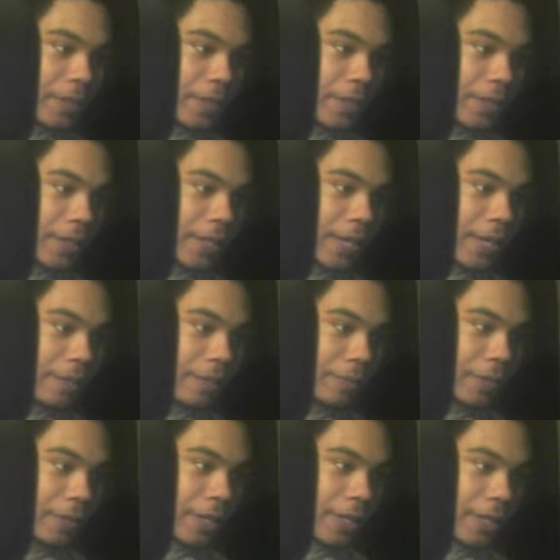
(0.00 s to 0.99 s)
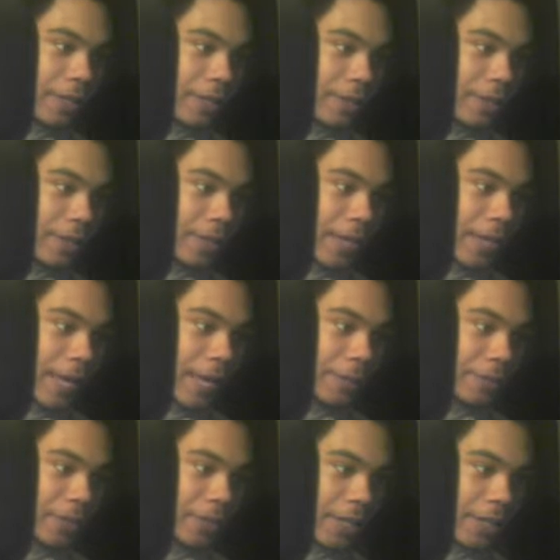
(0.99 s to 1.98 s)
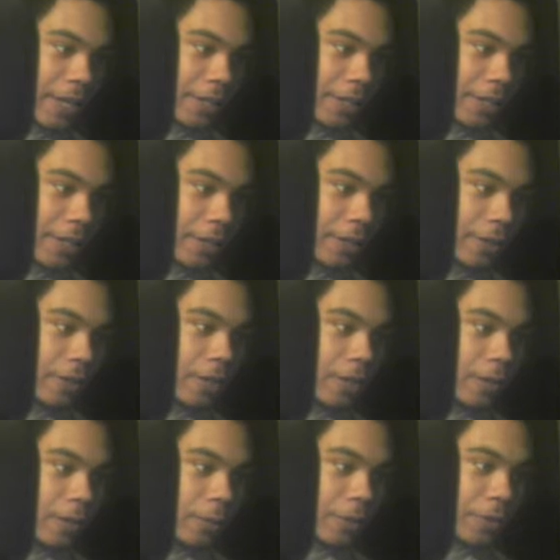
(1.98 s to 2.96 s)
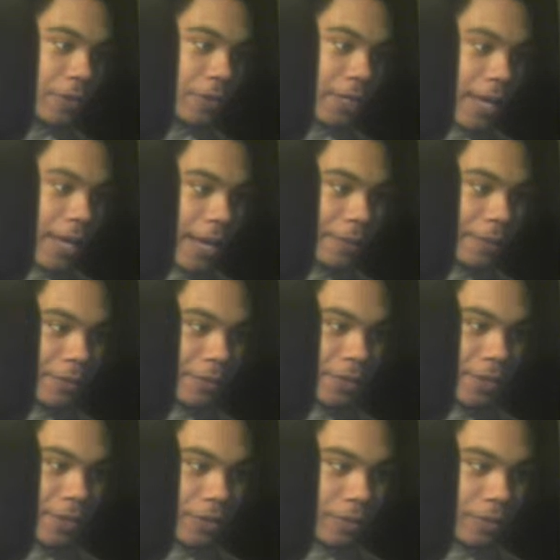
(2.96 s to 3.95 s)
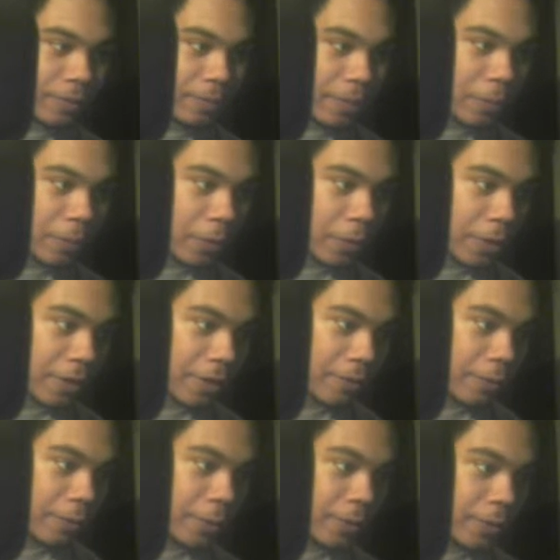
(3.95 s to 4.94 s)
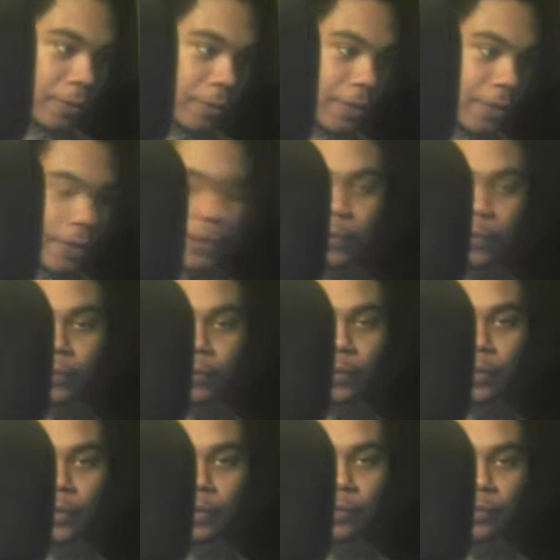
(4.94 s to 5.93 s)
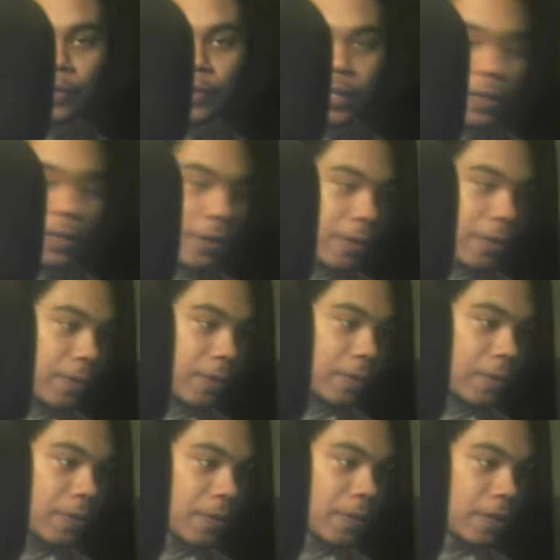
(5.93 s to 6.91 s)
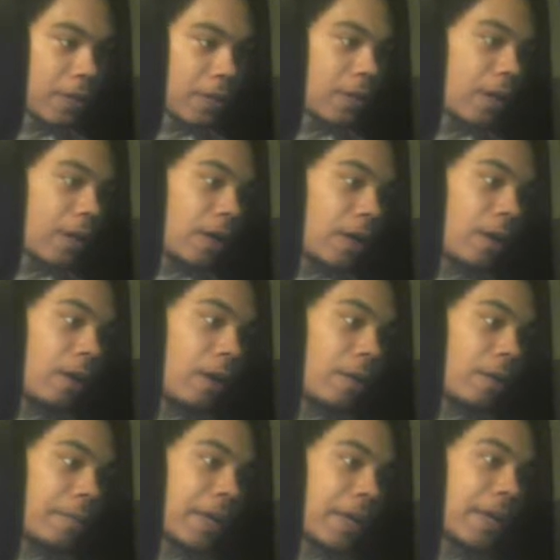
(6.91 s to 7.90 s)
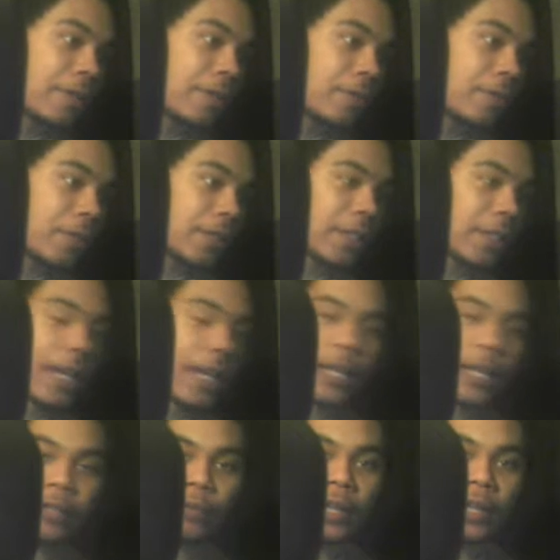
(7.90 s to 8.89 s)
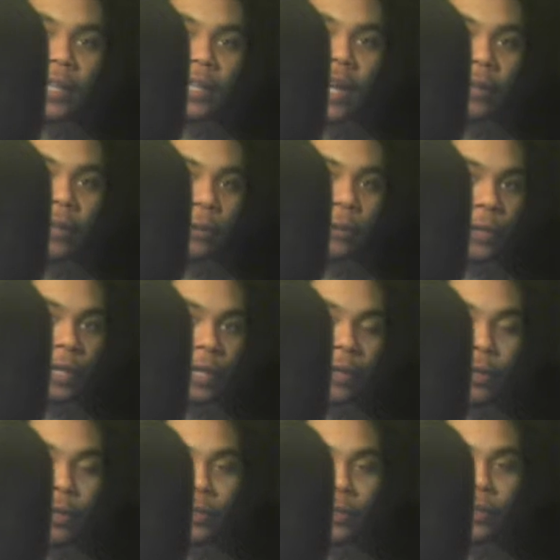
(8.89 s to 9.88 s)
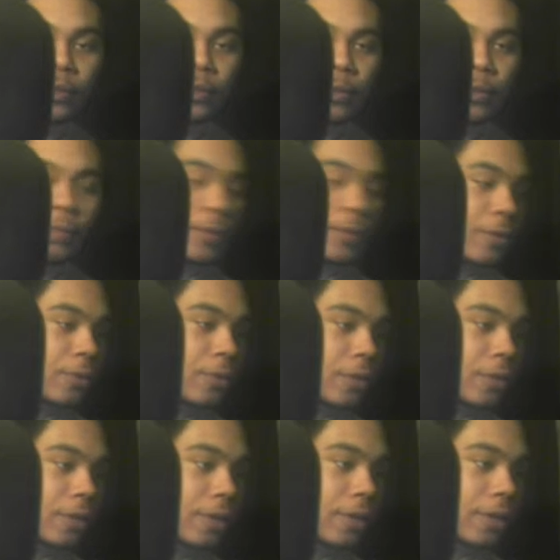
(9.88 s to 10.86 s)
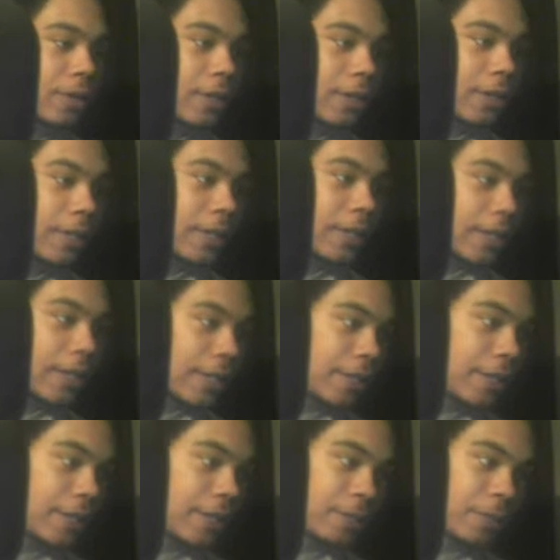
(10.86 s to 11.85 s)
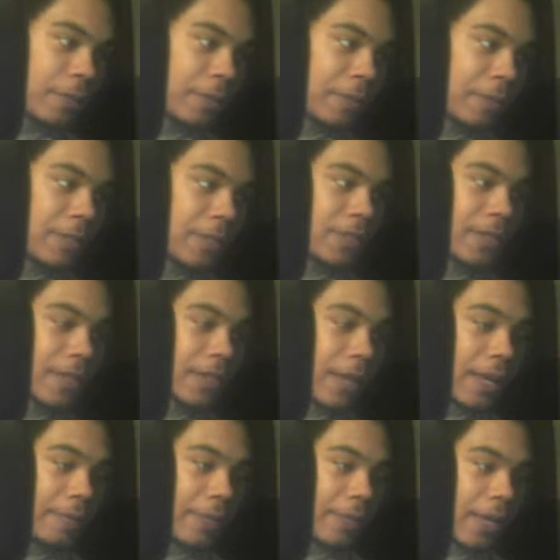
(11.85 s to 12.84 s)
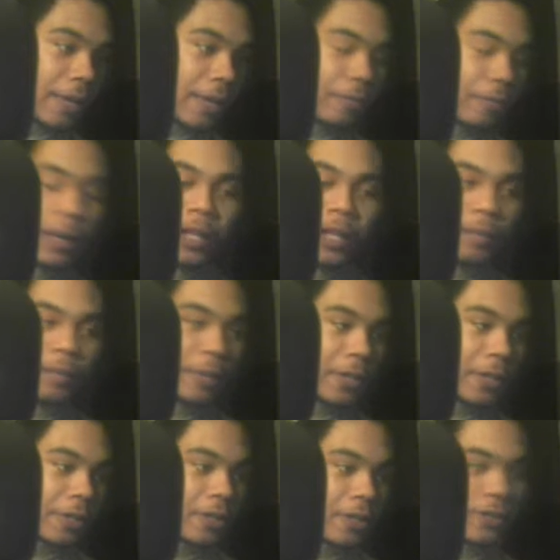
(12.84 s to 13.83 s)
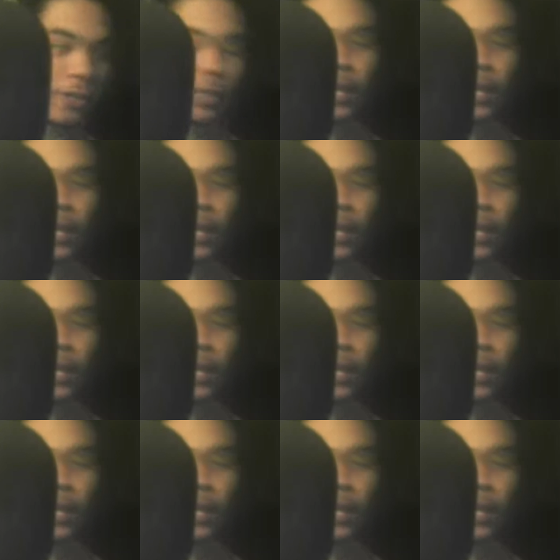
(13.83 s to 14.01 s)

gameplay option down here, which is the option that shouldn't be working for you in this video. Um, how you get that is by downloading it onto your computer, and then it's pretty much the same thing, probably better, because you got